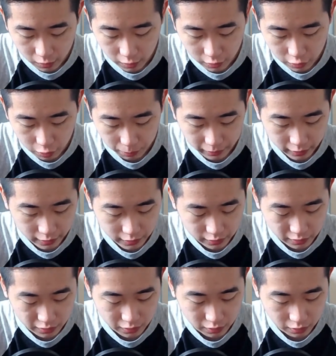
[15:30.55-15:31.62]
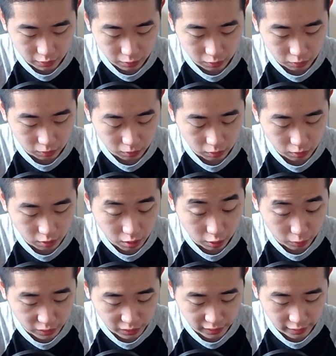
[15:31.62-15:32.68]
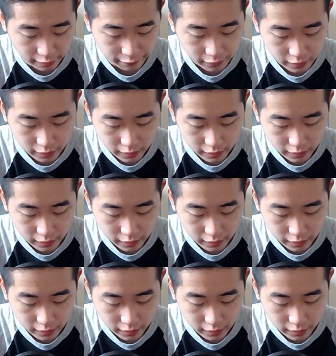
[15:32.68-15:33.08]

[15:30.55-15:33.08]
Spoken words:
also because the steel aquascaphe